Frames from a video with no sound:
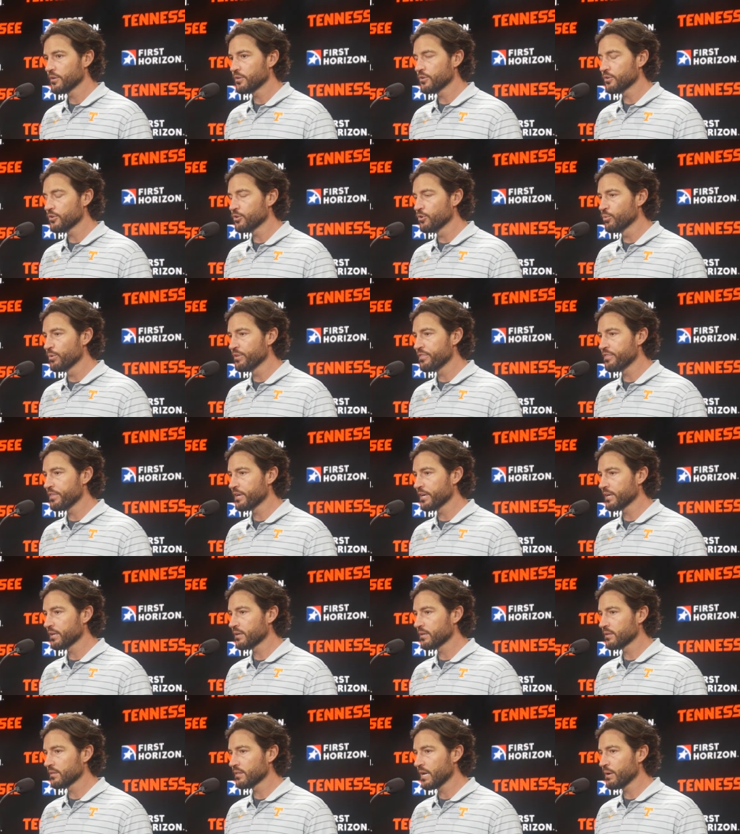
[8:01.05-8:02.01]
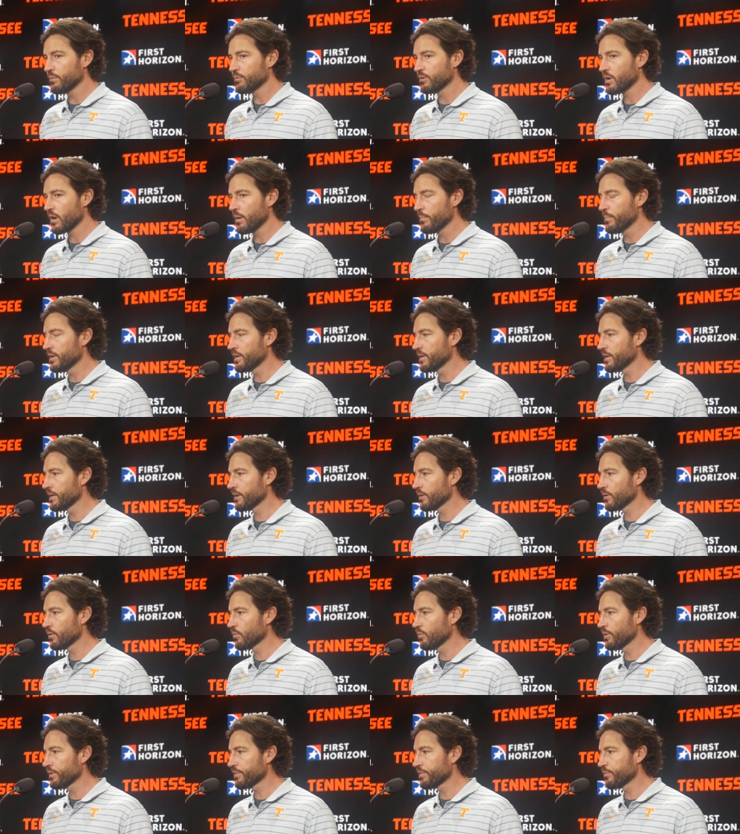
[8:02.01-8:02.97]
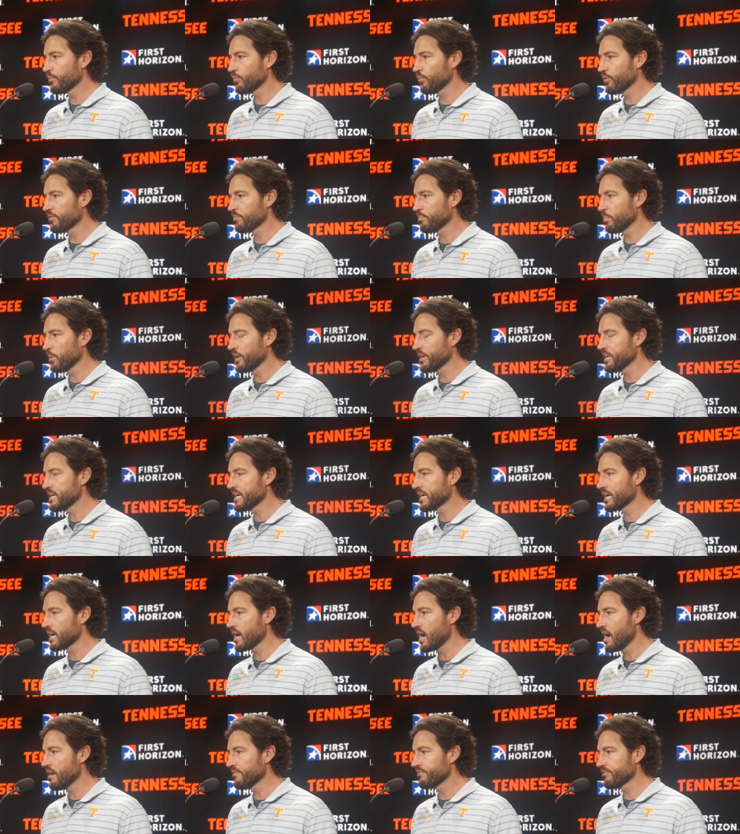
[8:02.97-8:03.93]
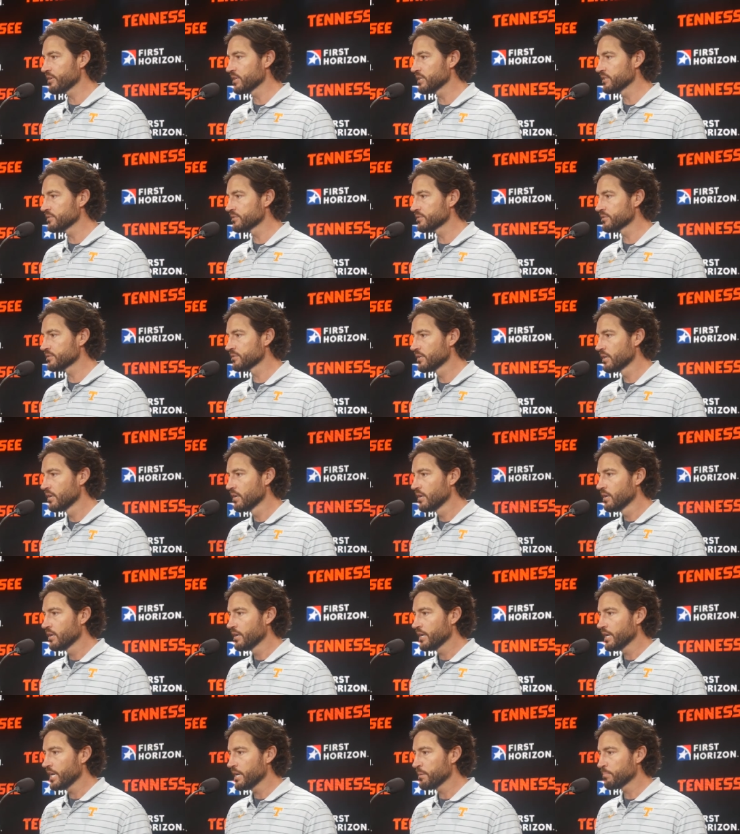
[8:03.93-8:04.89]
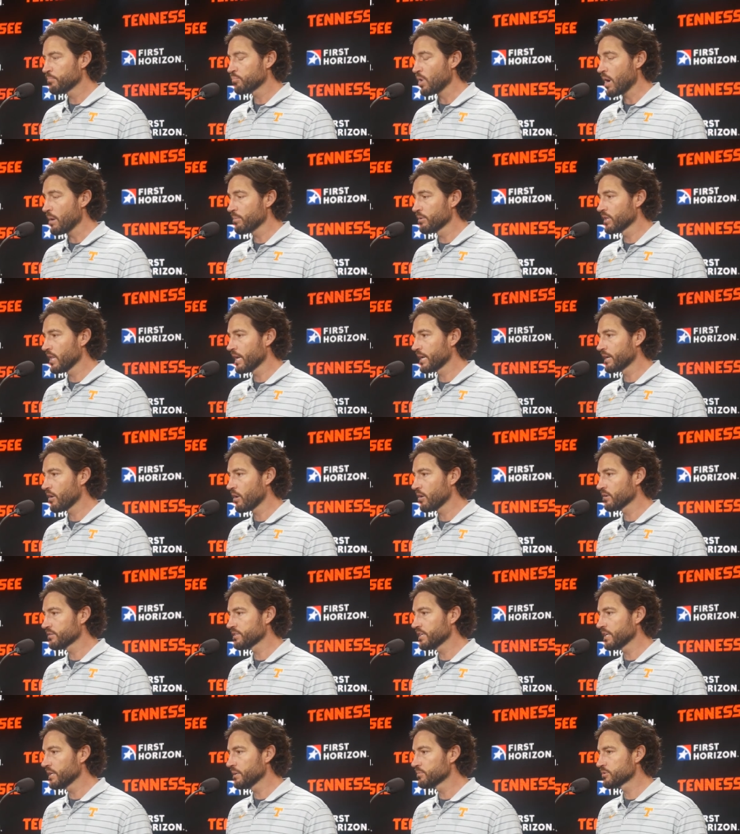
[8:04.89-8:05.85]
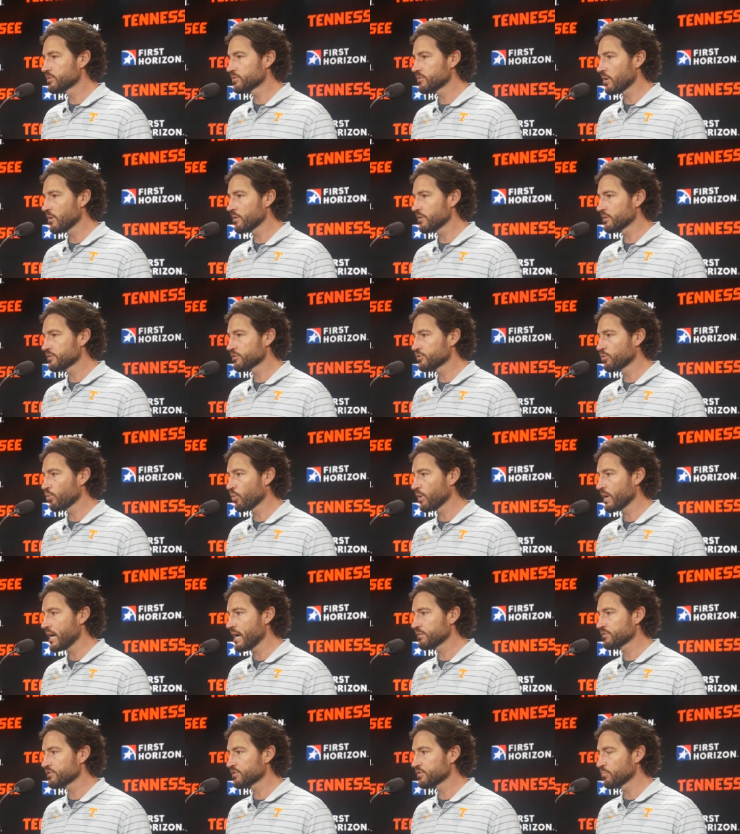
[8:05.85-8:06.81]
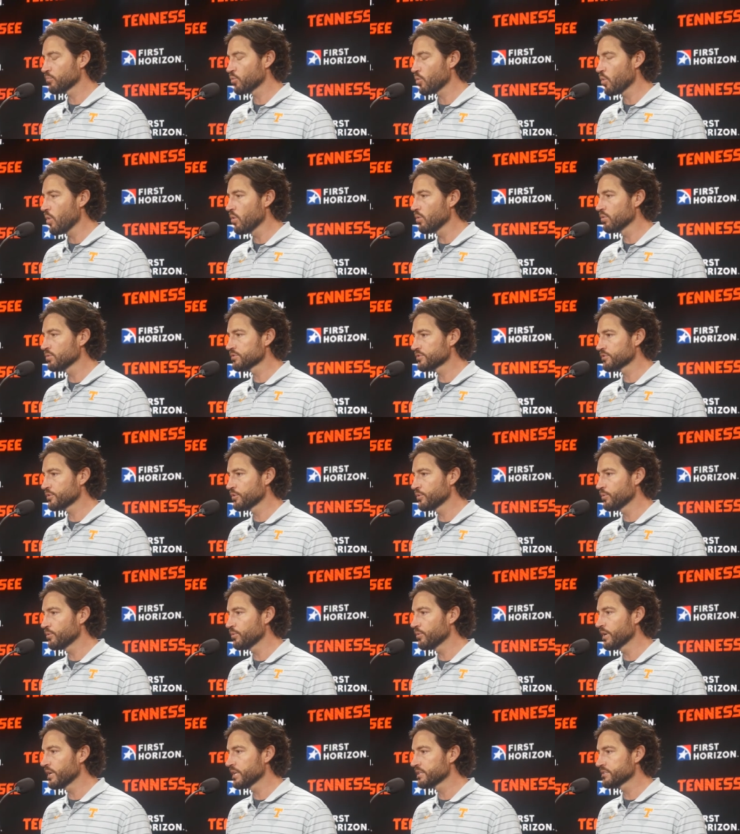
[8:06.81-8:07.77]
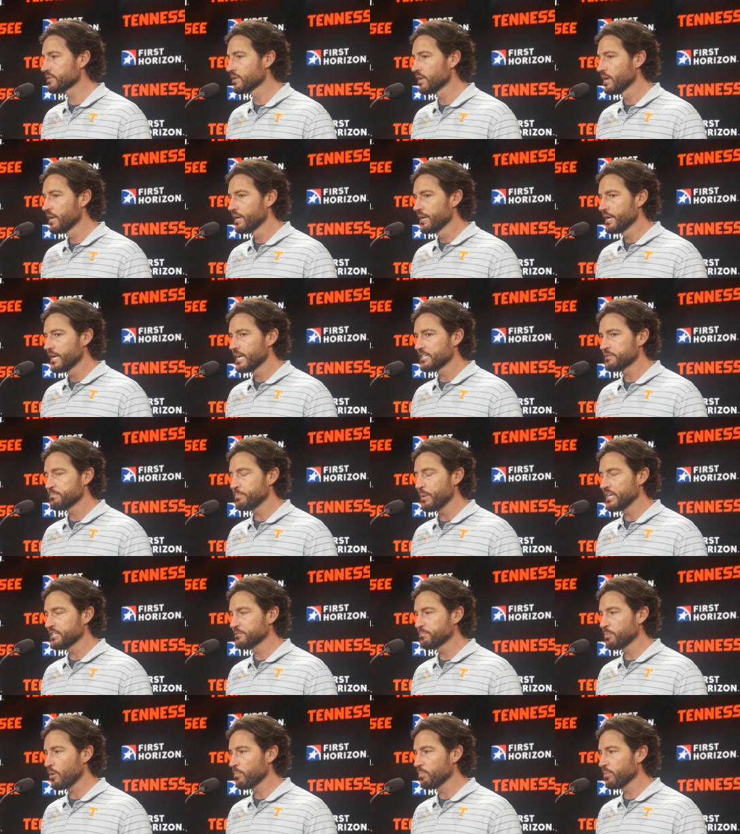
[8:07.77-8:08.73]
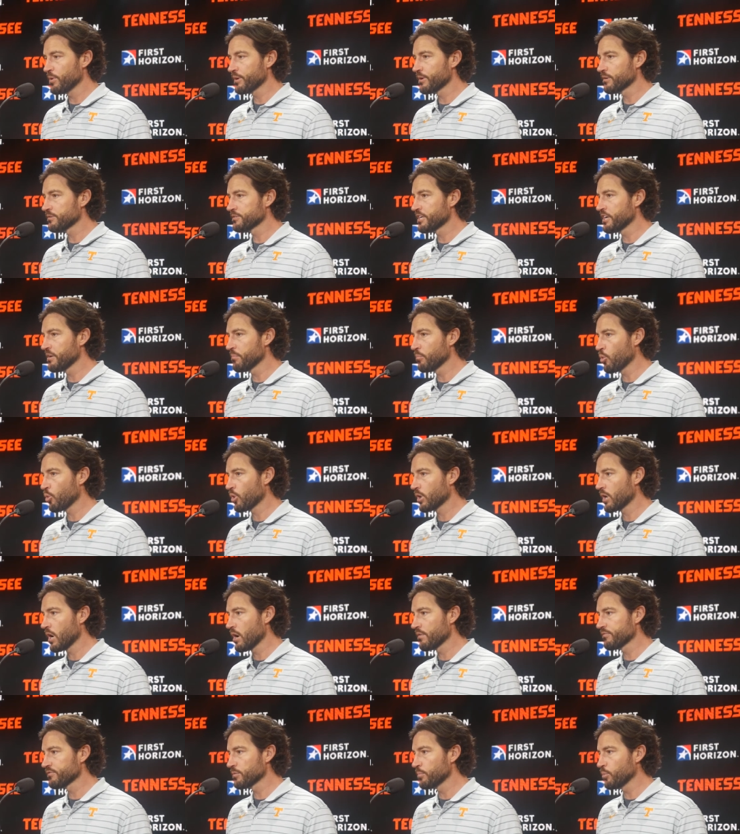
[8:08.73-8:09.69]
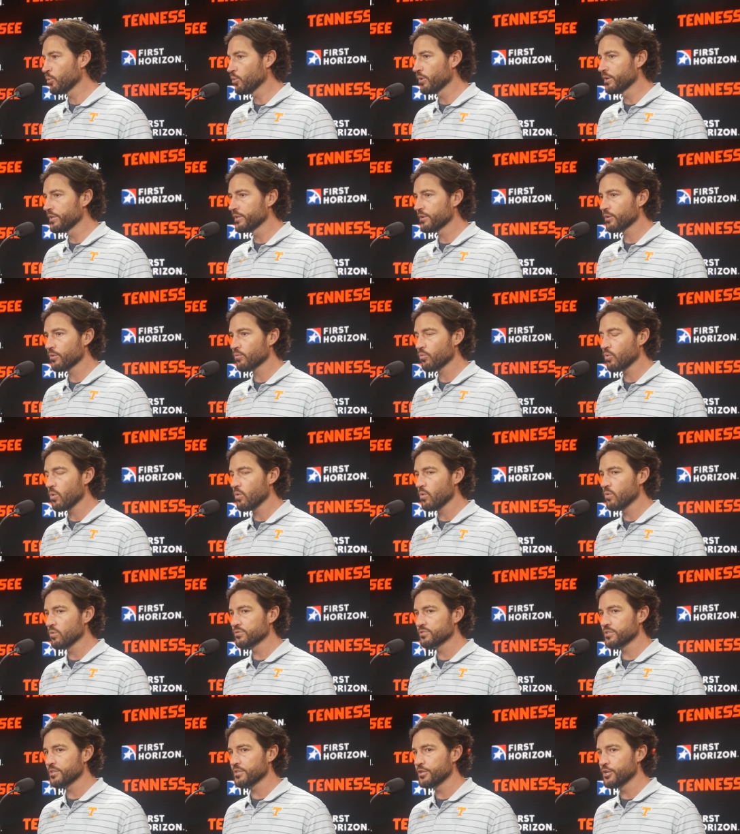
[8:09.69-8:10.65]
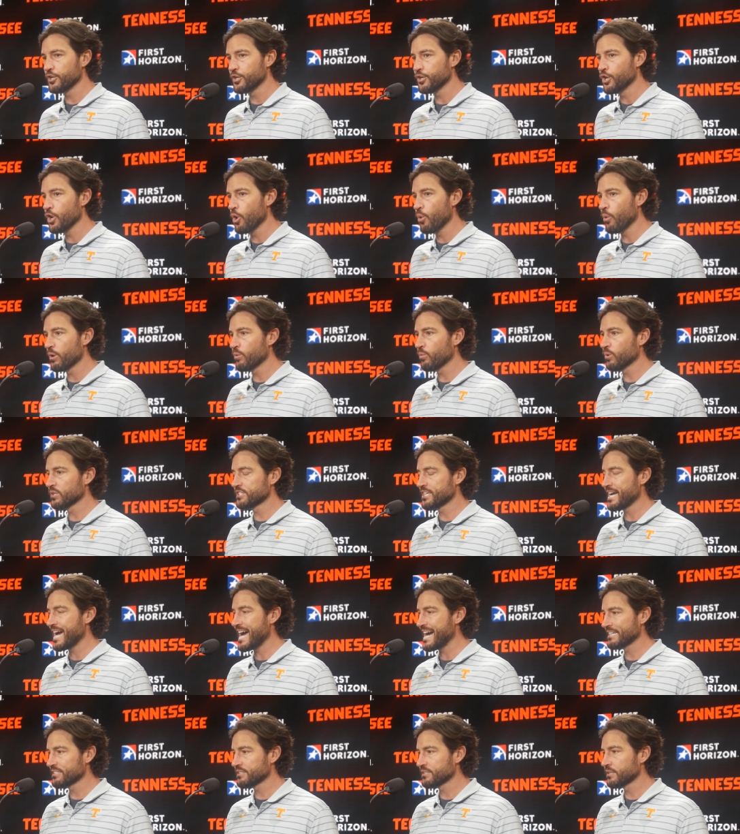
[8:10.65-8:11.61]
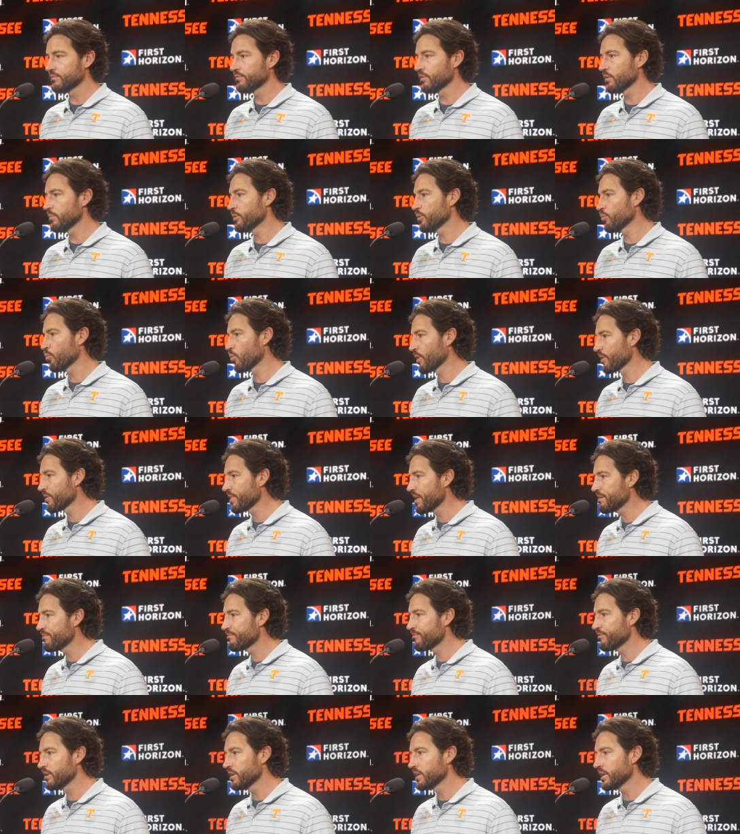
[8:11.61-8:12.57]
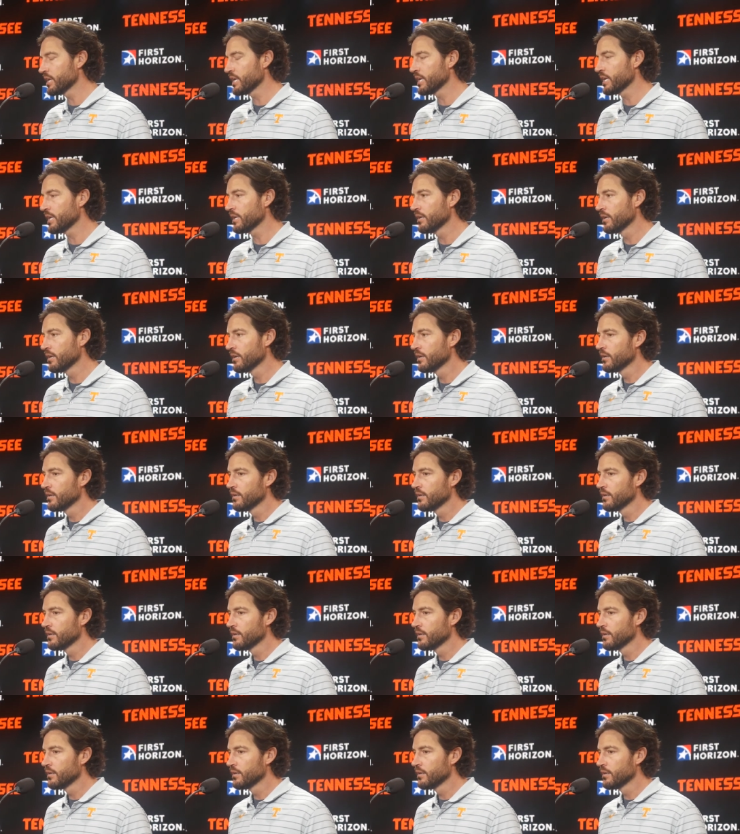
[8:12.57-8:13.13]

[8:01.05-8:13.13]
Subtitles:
You would think they would come in here with plenty of confidence. And probably like our team, starting to sort out some roles too. And as baseball players get more comfortable in their roles and knowing what's asked of them and where they fit in,